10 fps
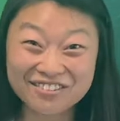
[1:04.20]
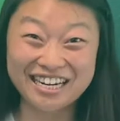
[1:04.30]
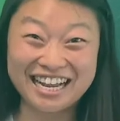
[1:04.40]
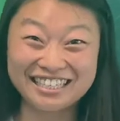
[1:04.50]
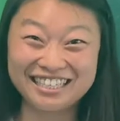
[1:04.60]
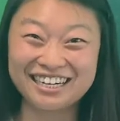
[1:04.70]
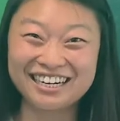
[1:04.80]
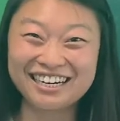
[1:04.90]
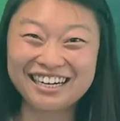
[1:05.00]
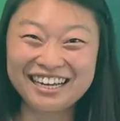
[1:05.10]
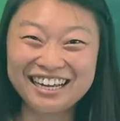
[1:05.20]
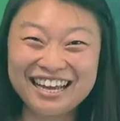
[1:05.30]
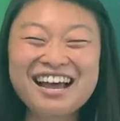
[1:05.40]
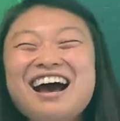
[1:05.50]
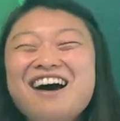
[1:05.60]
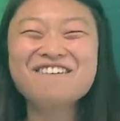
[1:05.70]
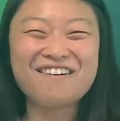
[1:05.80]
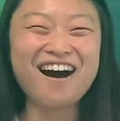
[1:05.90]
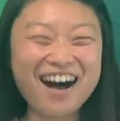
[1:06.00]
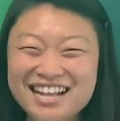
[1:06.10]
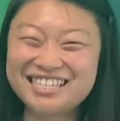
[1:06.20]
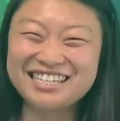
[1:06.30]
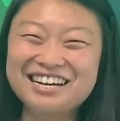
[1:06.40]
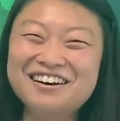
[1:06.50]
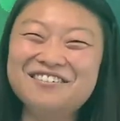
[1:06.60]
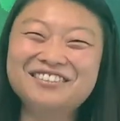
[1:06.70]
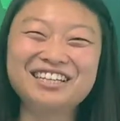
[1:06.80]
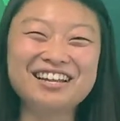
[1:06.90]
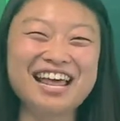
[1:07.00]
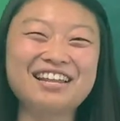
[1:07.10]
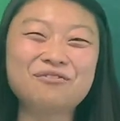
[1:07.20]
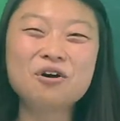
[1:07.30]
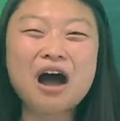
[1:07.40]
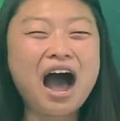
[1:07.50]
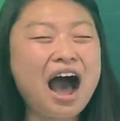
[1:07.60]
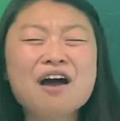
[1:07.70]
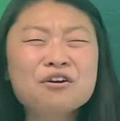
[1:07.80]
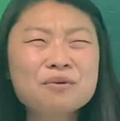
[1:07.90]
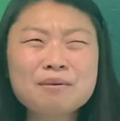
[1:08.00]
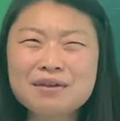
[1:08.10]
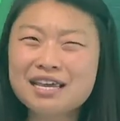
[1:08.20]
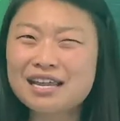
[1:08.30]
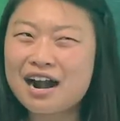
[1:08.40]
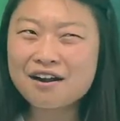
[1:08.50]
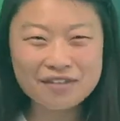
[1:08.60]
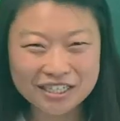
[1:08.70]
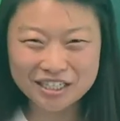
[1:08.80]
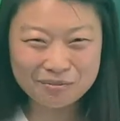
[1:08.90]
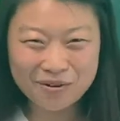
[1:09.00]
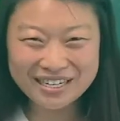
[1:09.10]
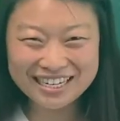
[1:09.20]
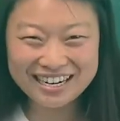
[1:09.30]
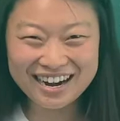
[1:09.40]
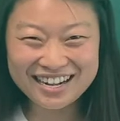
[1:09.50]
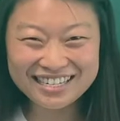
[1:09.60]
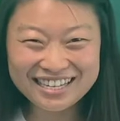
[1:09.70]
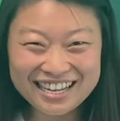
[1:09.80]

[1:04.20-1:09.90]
Changer? Awesome. So then how do we begin our adventures, boys and girls?